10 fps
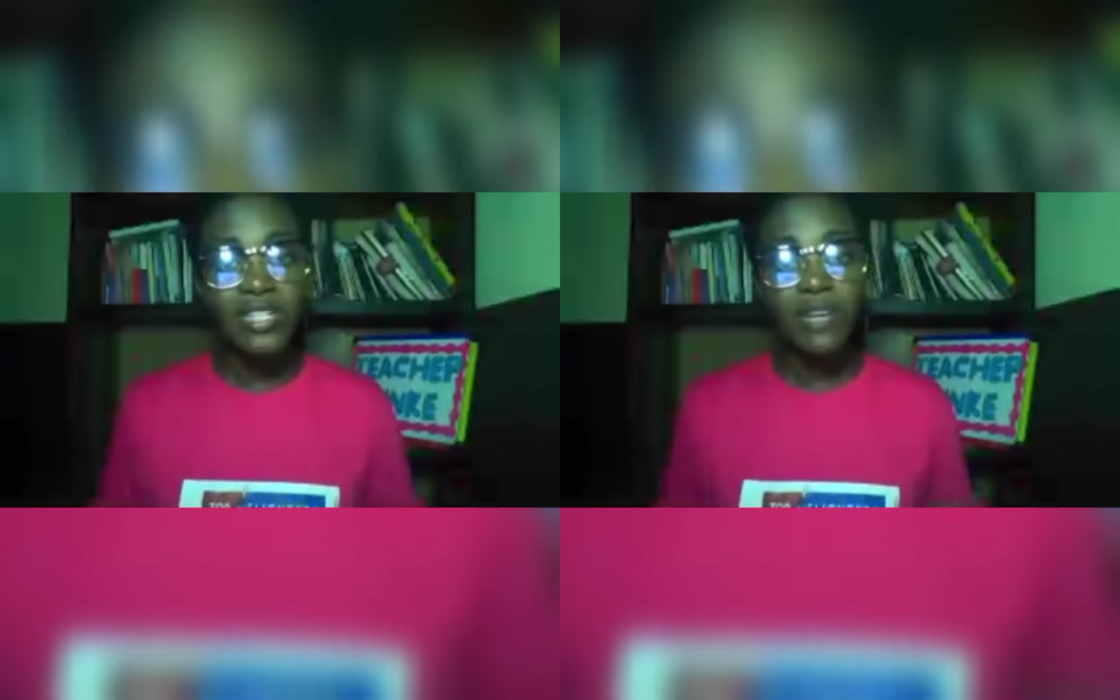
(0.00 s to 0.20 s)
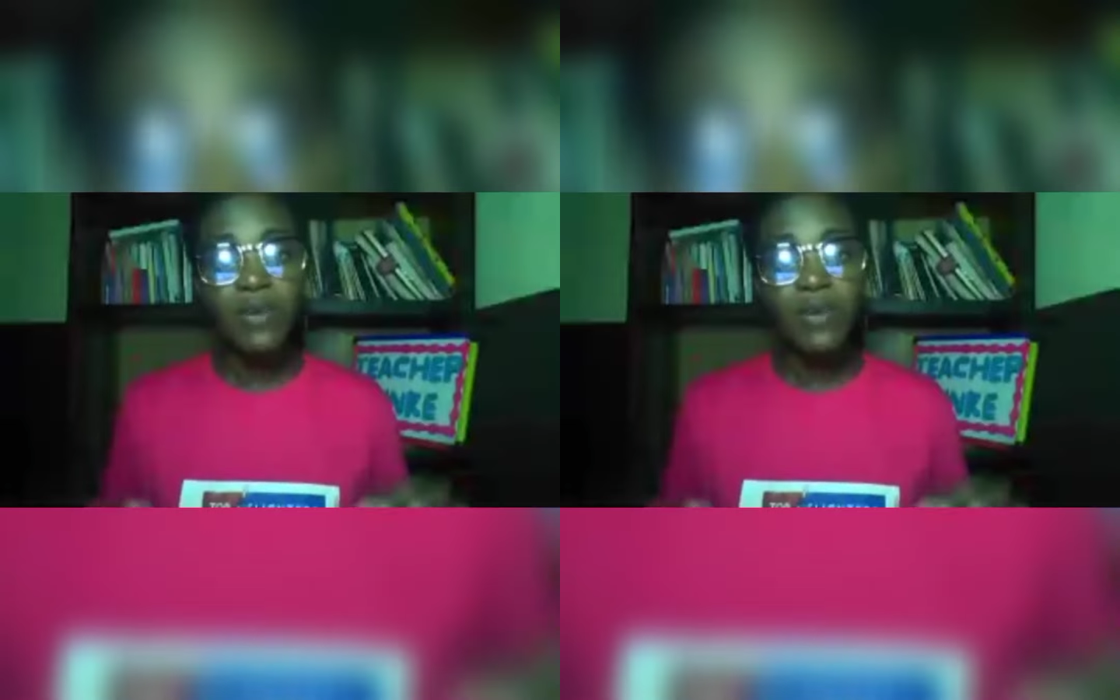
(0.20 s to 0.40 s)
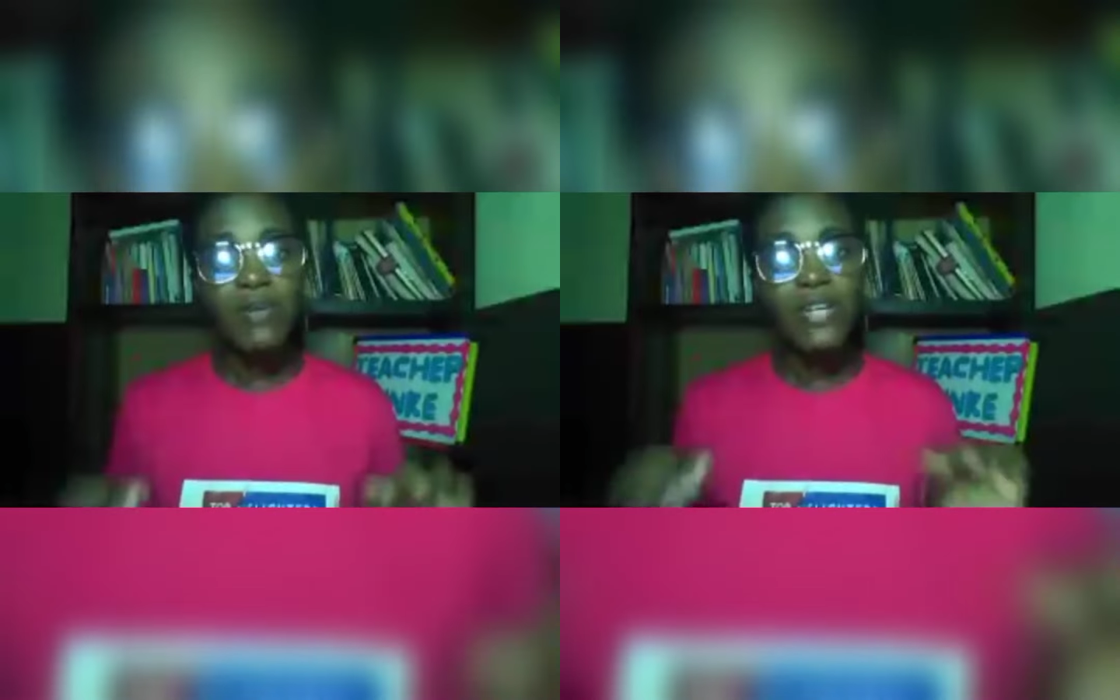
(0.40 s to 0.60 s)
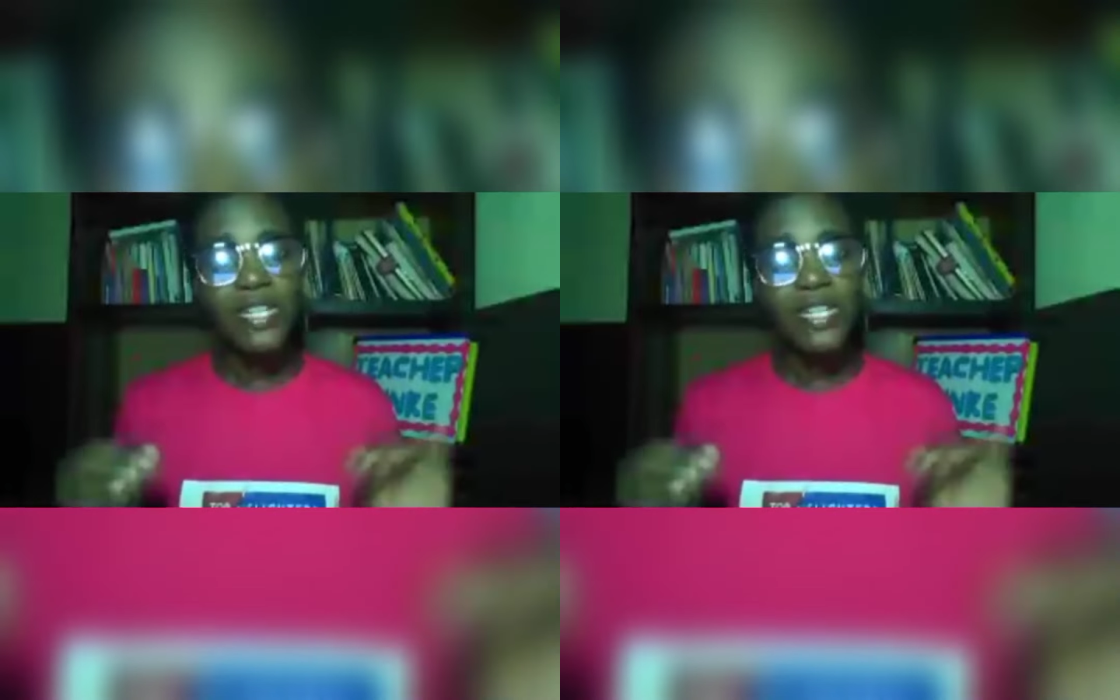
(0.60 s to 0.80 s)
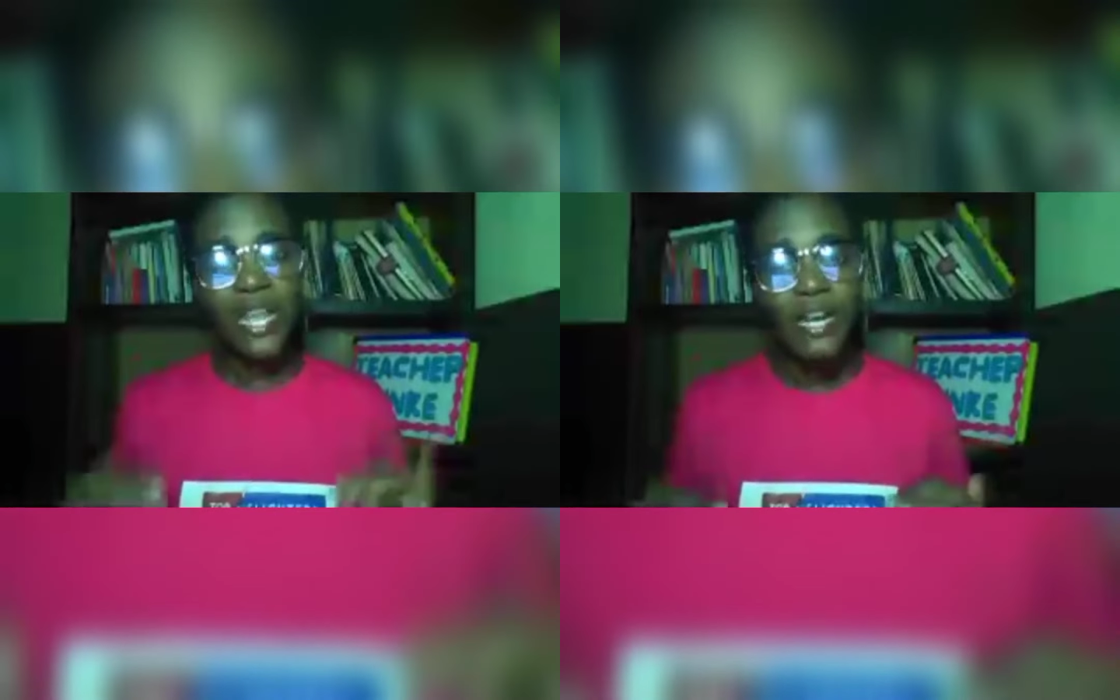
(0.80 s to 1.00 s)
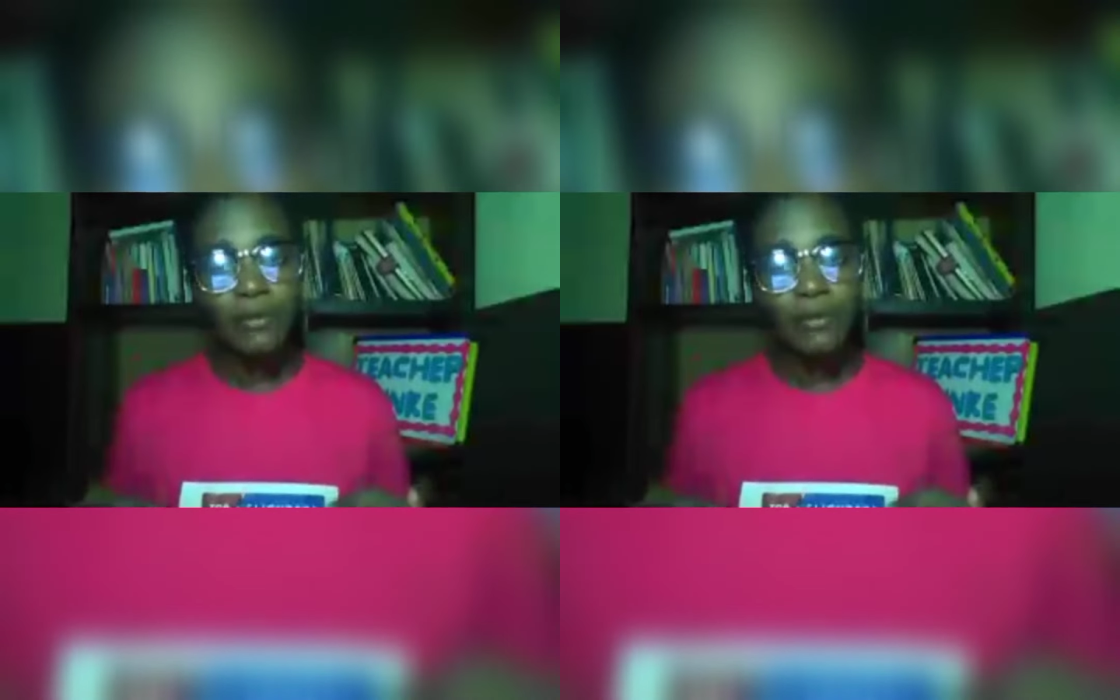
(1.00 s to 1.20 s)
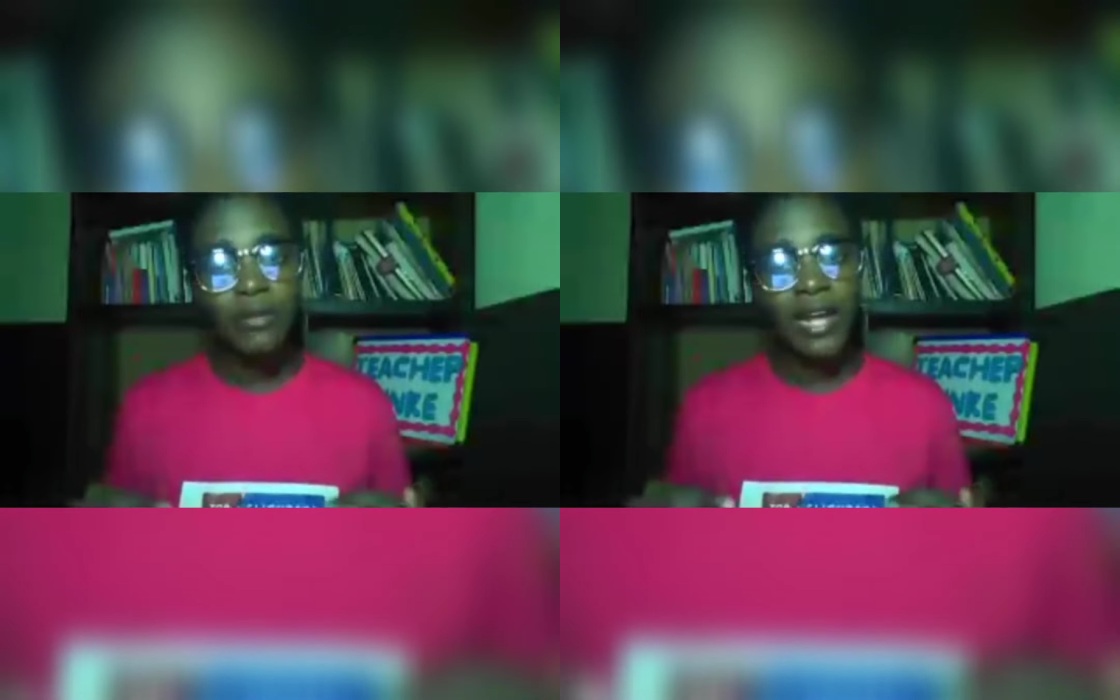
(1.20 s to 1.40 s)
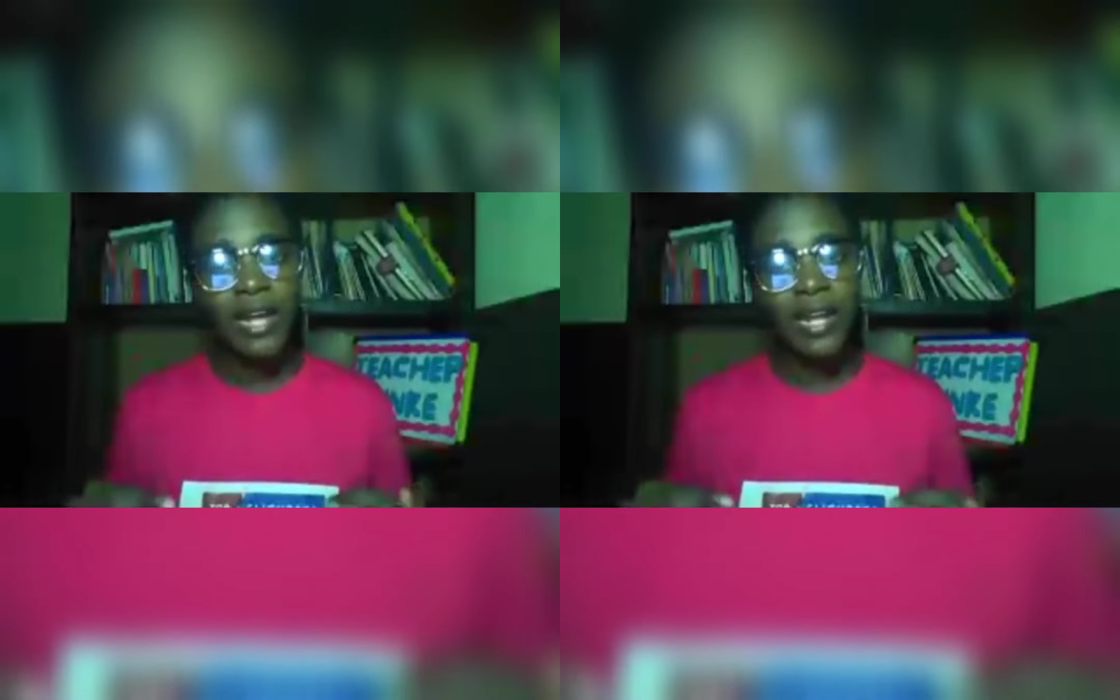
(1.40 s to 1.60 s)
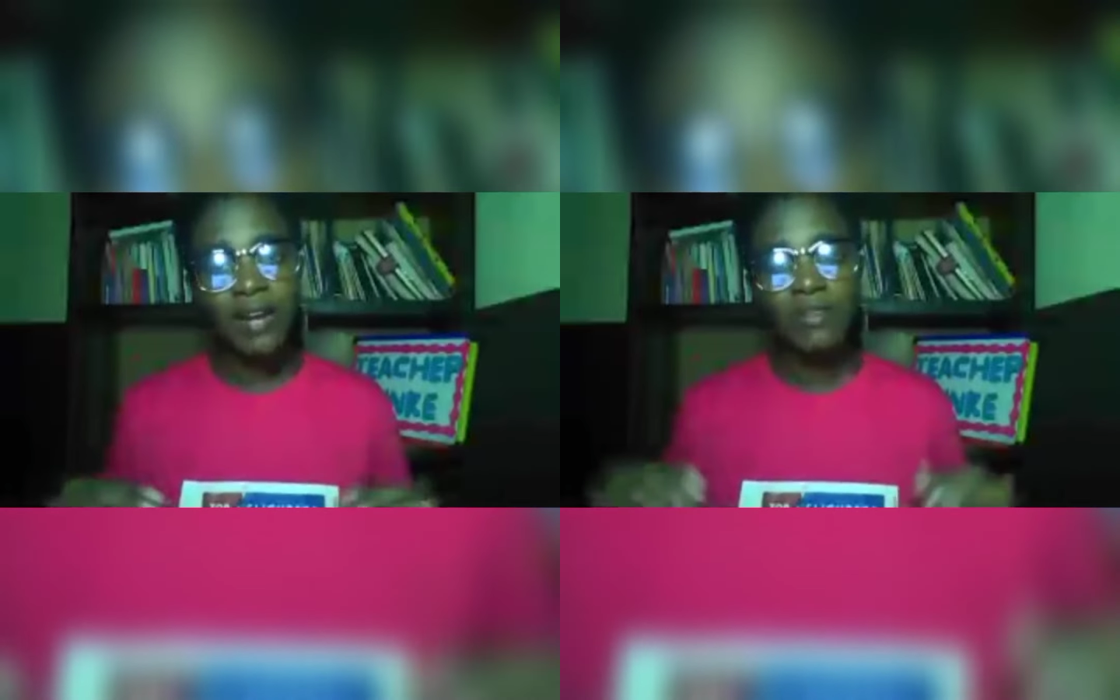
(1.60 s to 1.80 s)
that when we get angry, don't allow